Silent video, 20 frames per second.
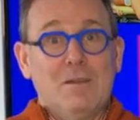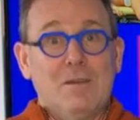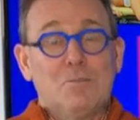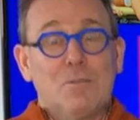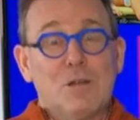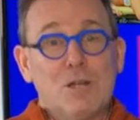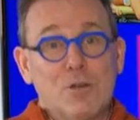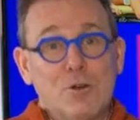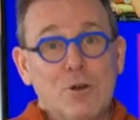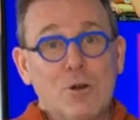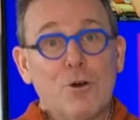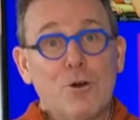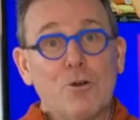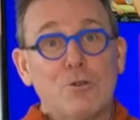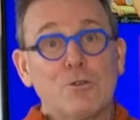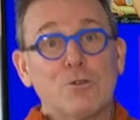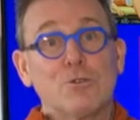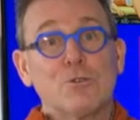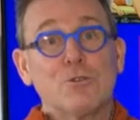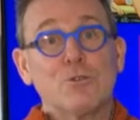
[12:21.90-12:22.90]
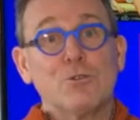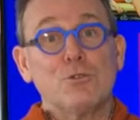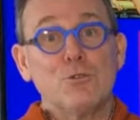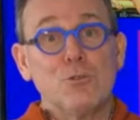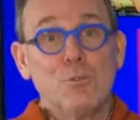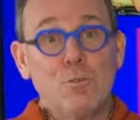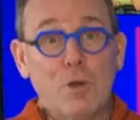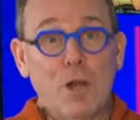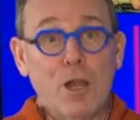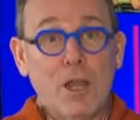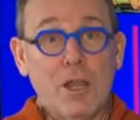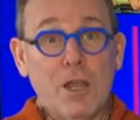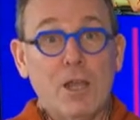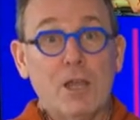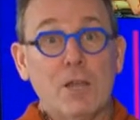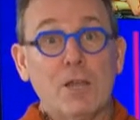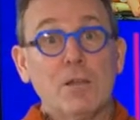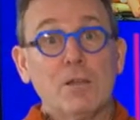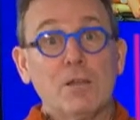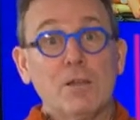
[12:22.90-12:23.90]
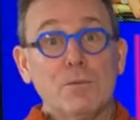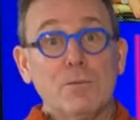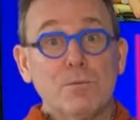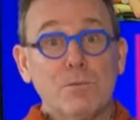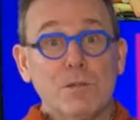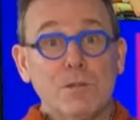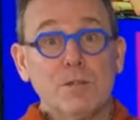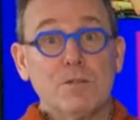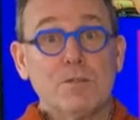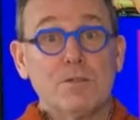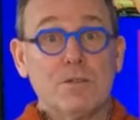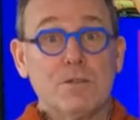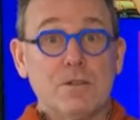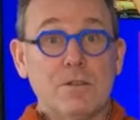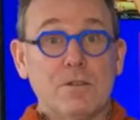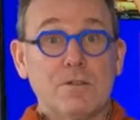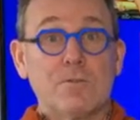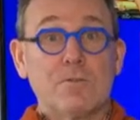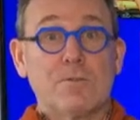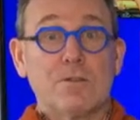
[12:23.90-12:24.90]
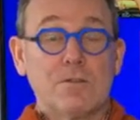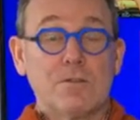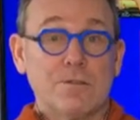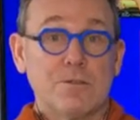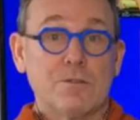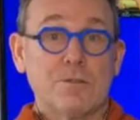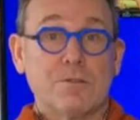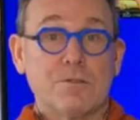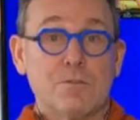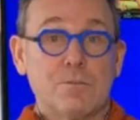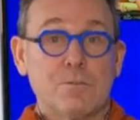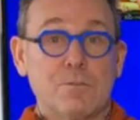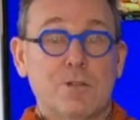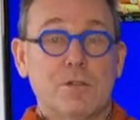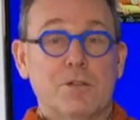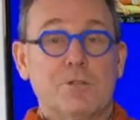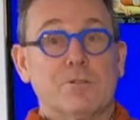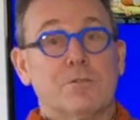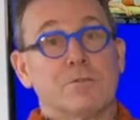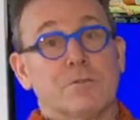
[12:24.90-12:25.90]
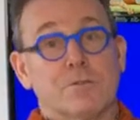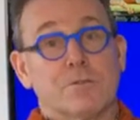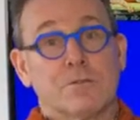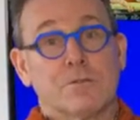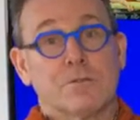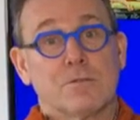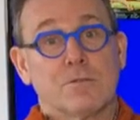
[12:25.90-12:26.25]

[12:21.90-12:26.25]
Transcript: Because you play with intradiscal pressures.